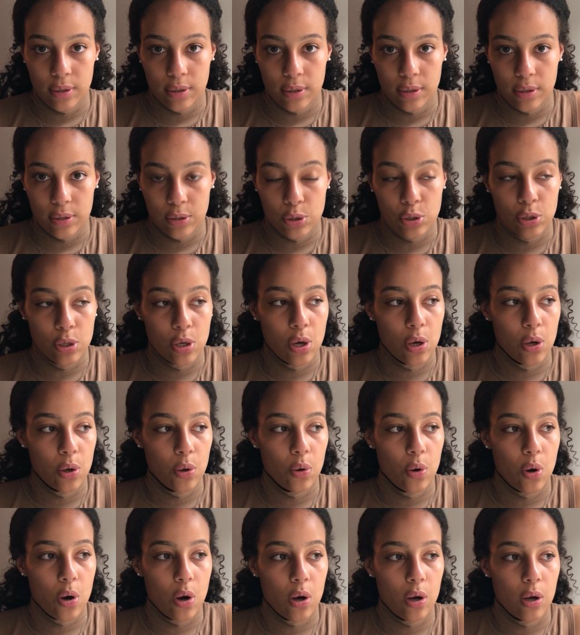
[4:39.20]

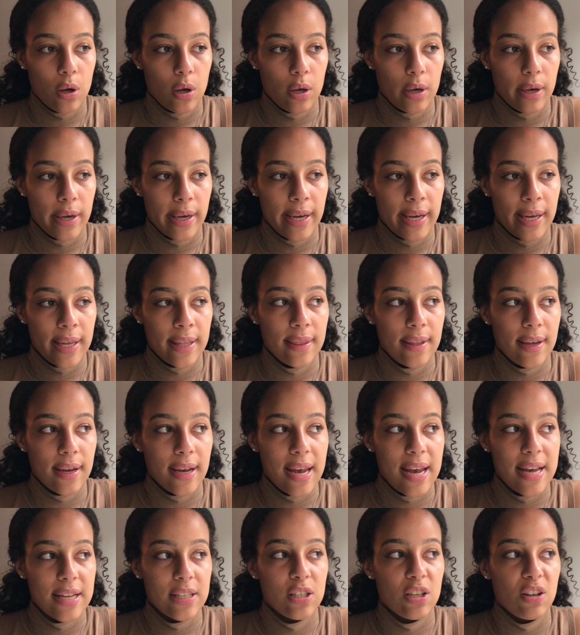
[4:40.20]
So in the
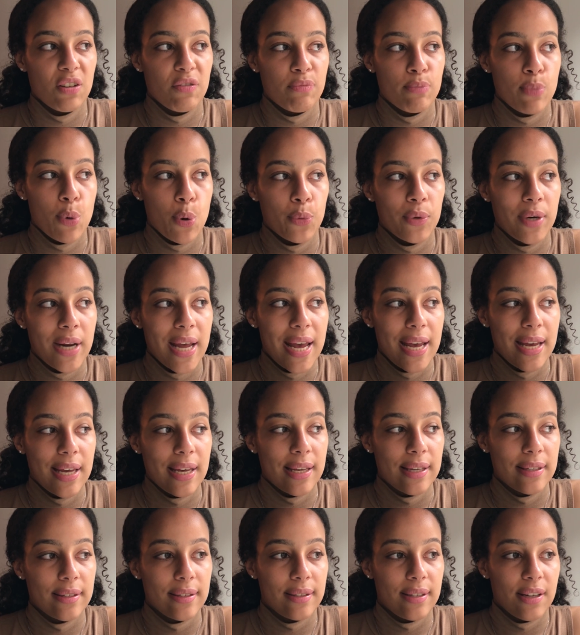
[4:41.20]
case of MONAT,
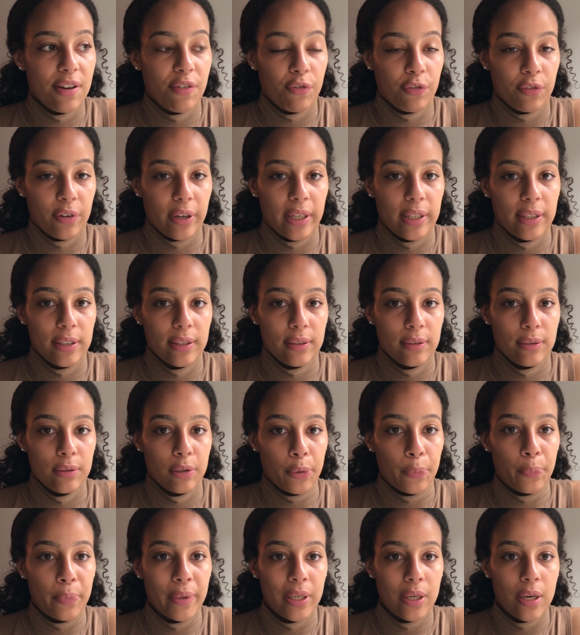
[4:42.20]
is different
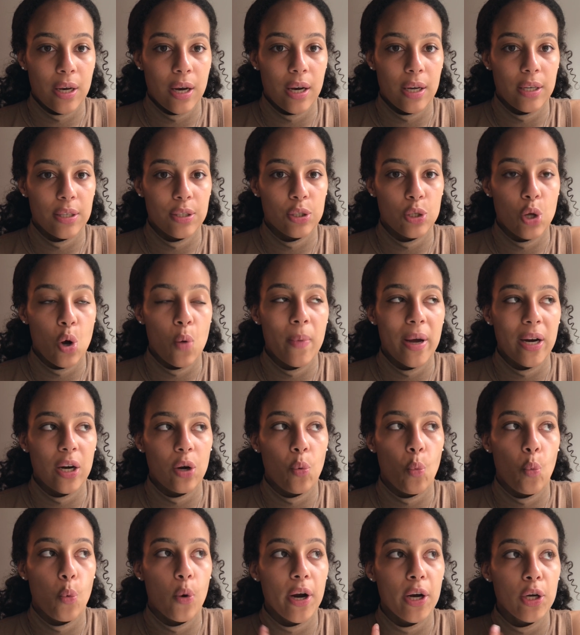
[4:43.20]
because no matter
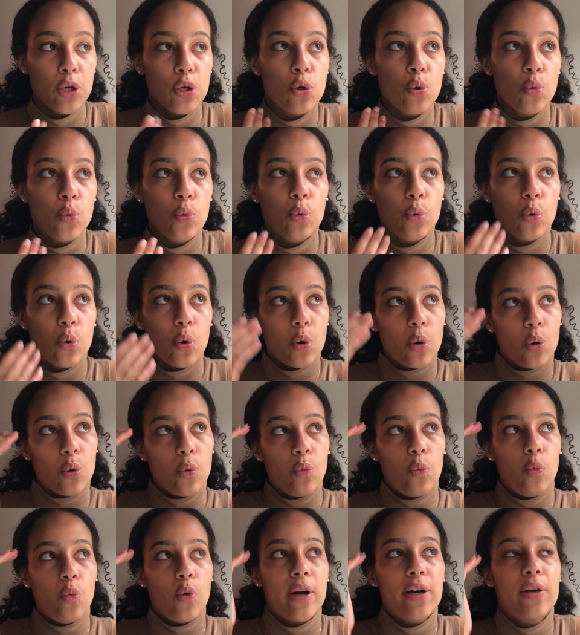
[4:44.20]
where you
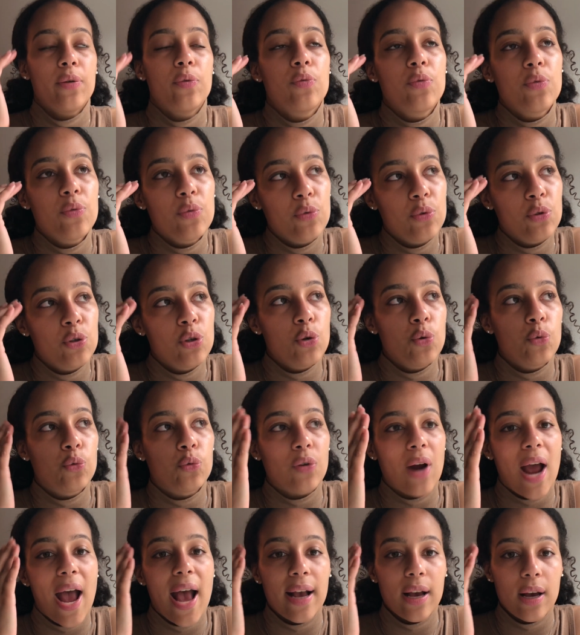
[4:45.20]

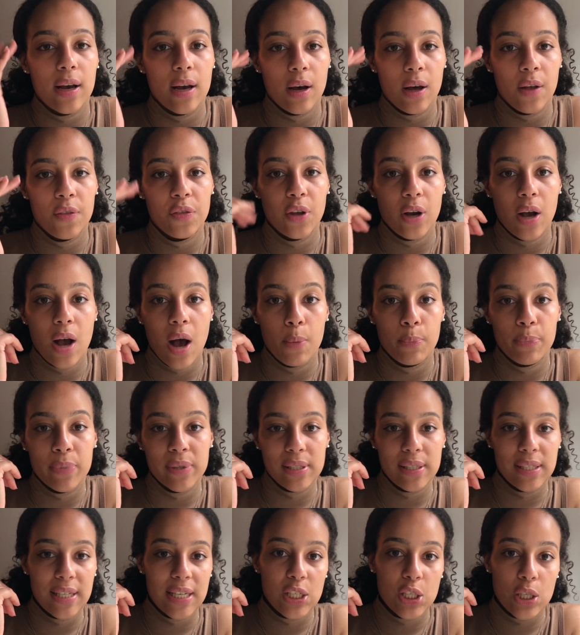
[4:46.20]
rank on the
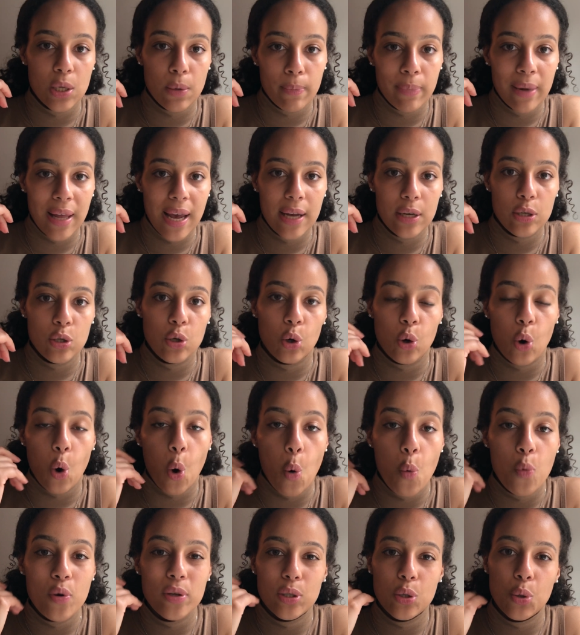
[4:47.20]
compensation plan, you're
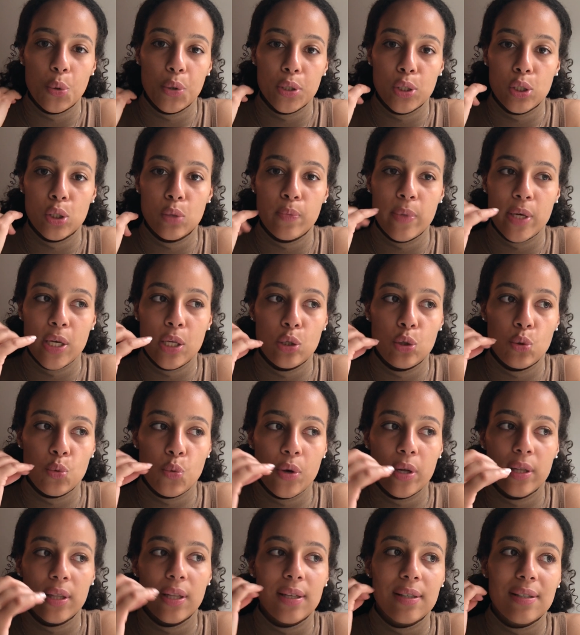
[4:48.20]
always going to be
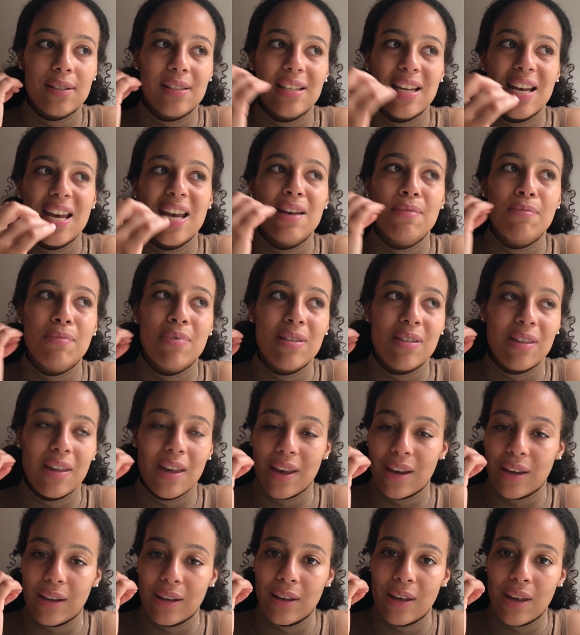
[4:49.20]
doing the same
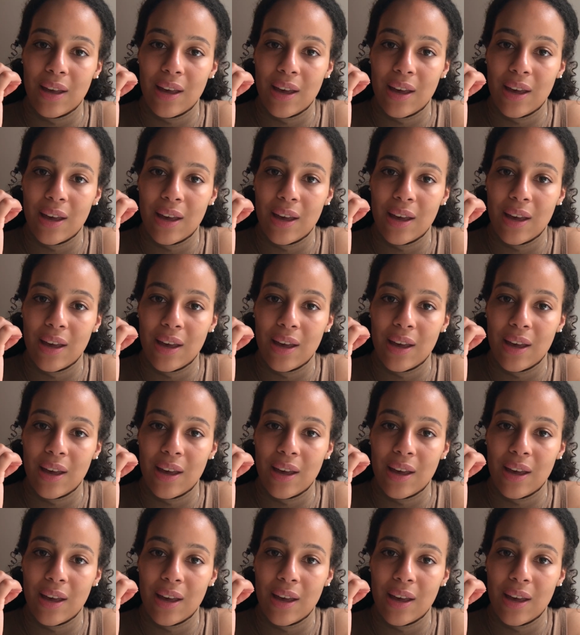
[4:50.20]
thing